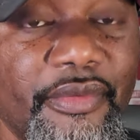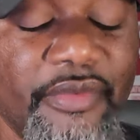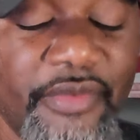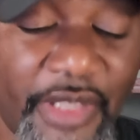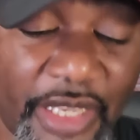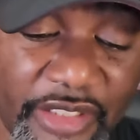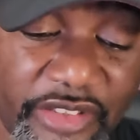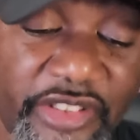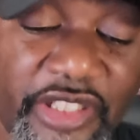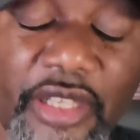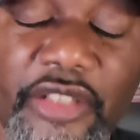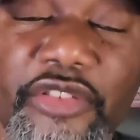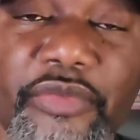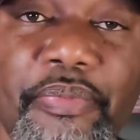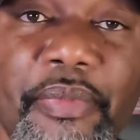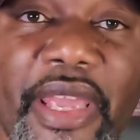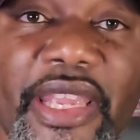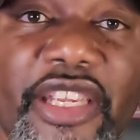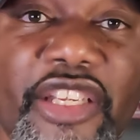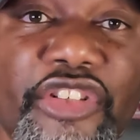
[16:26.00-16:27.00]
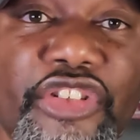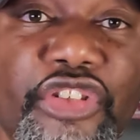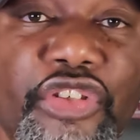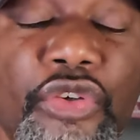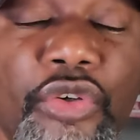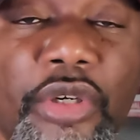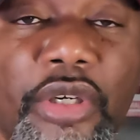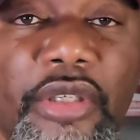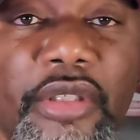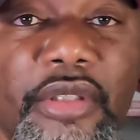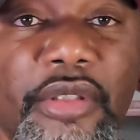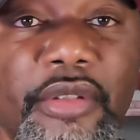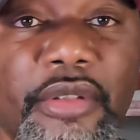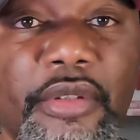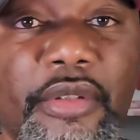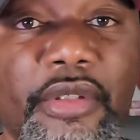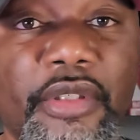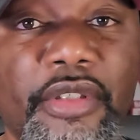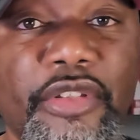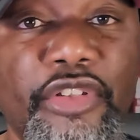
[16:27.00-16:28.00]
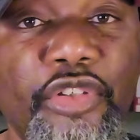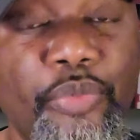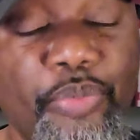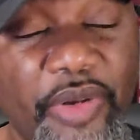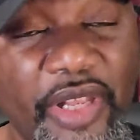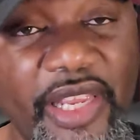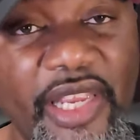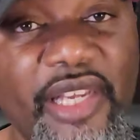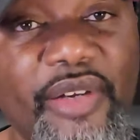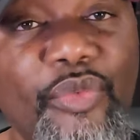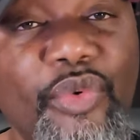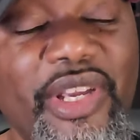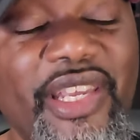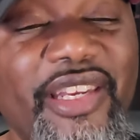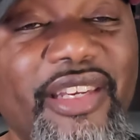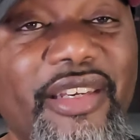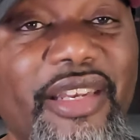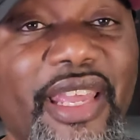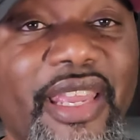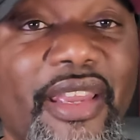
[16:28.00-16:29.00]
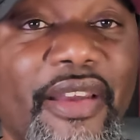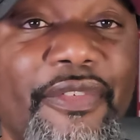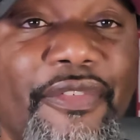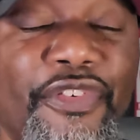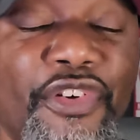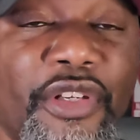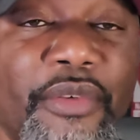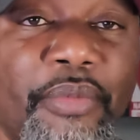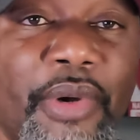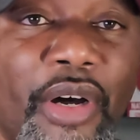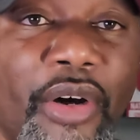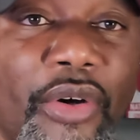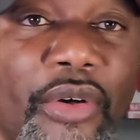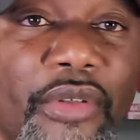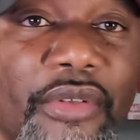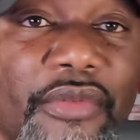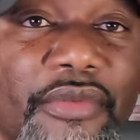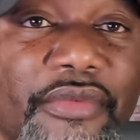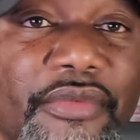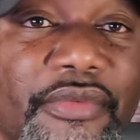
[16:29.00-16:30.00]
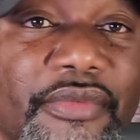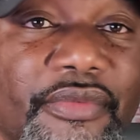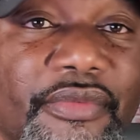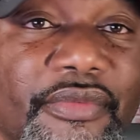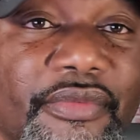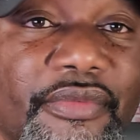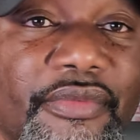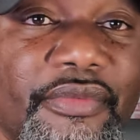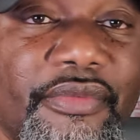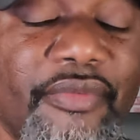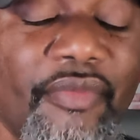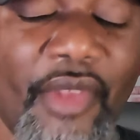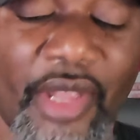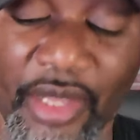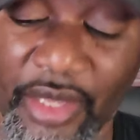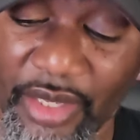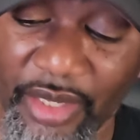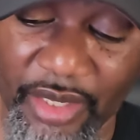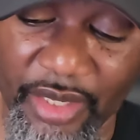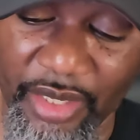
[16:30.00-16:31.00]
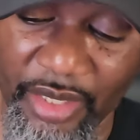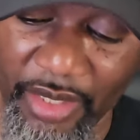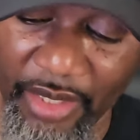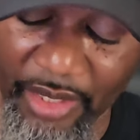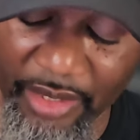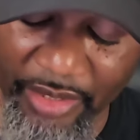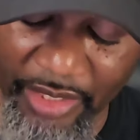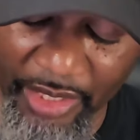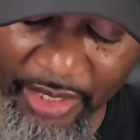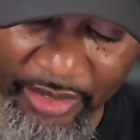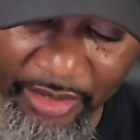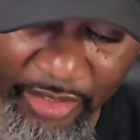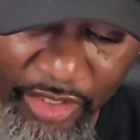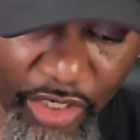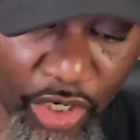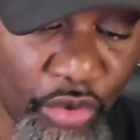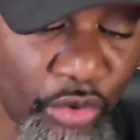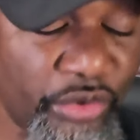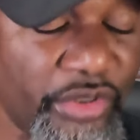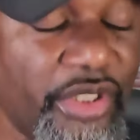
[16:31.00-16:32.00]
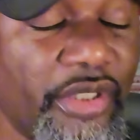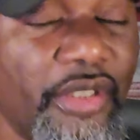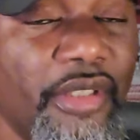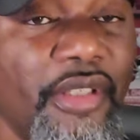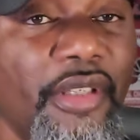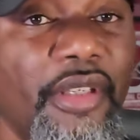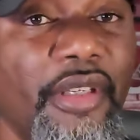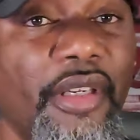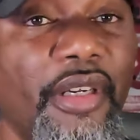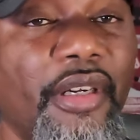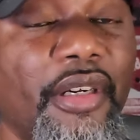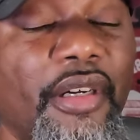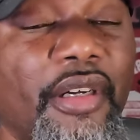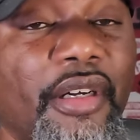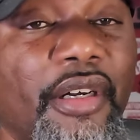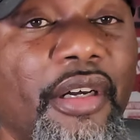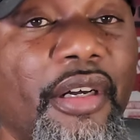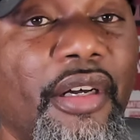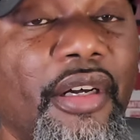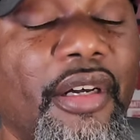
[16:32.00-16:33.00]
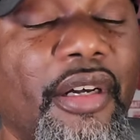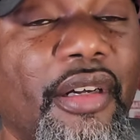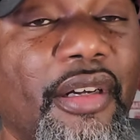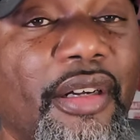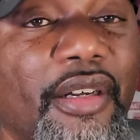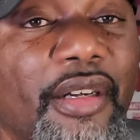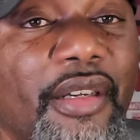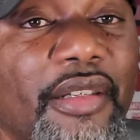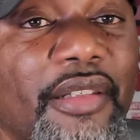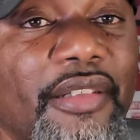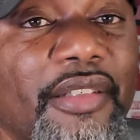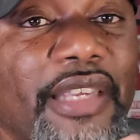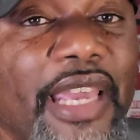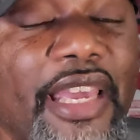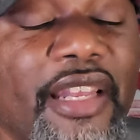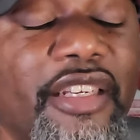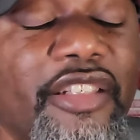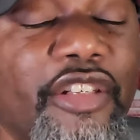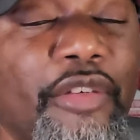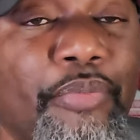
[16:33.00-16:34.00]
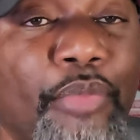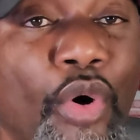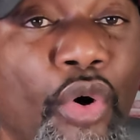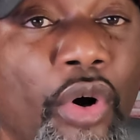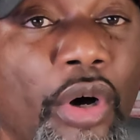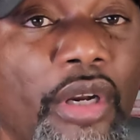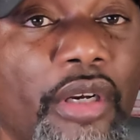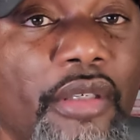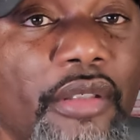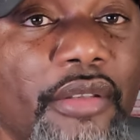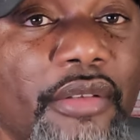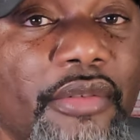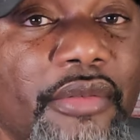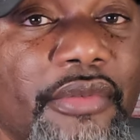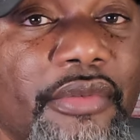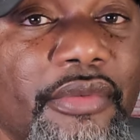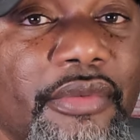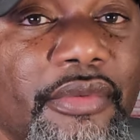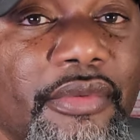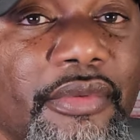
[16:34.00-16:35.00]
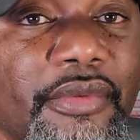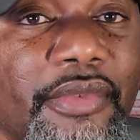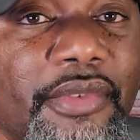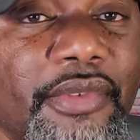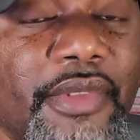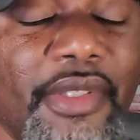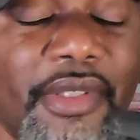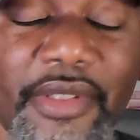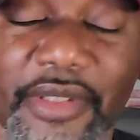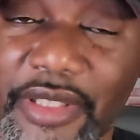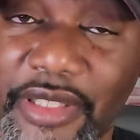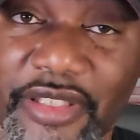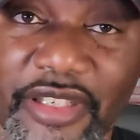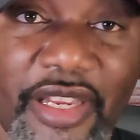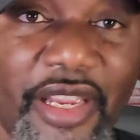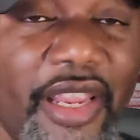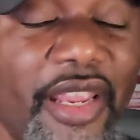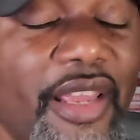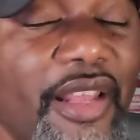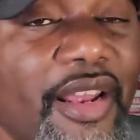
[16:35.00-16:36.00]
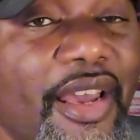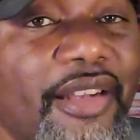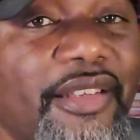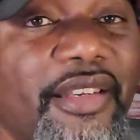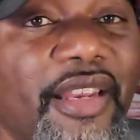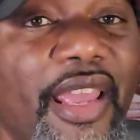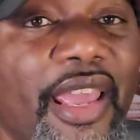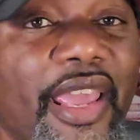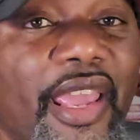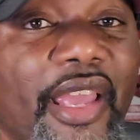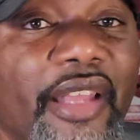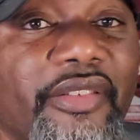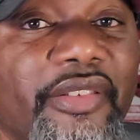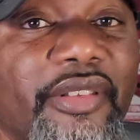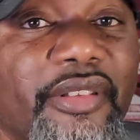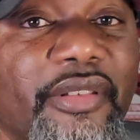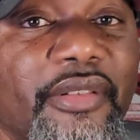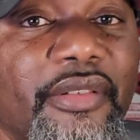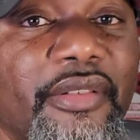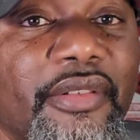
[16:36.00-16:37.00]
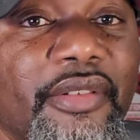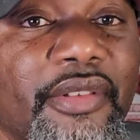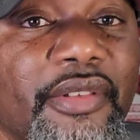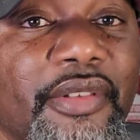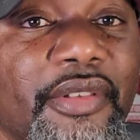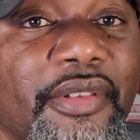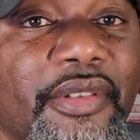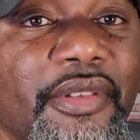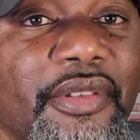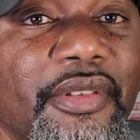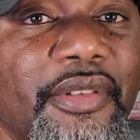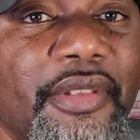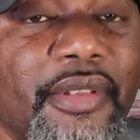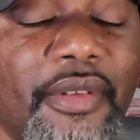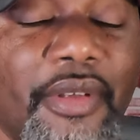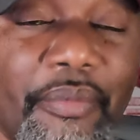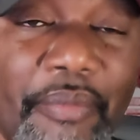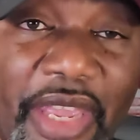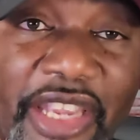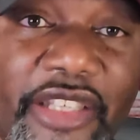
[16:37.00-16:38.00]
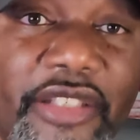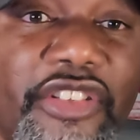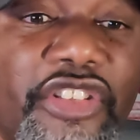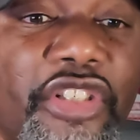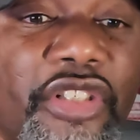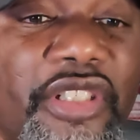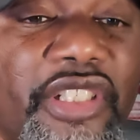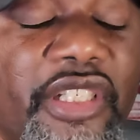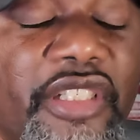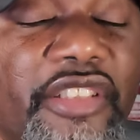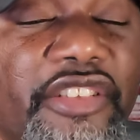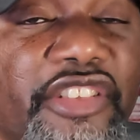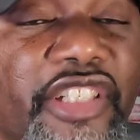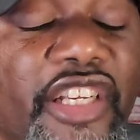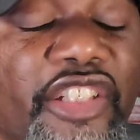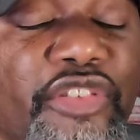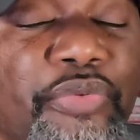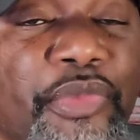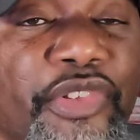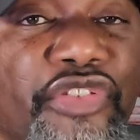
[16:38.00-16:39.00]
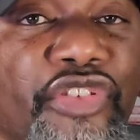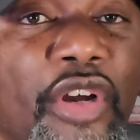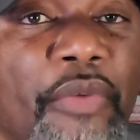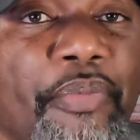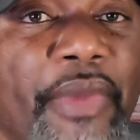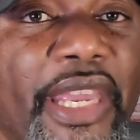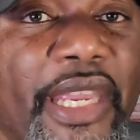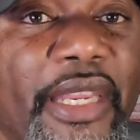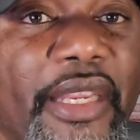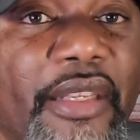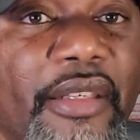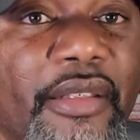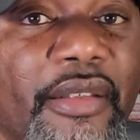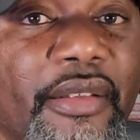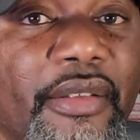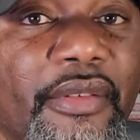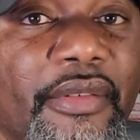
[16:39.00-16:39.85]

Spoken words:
That's just making sure you playing winning damn football. And Coach Kalen DeBoer, get your head out your ass. Make sure the adjustments are made.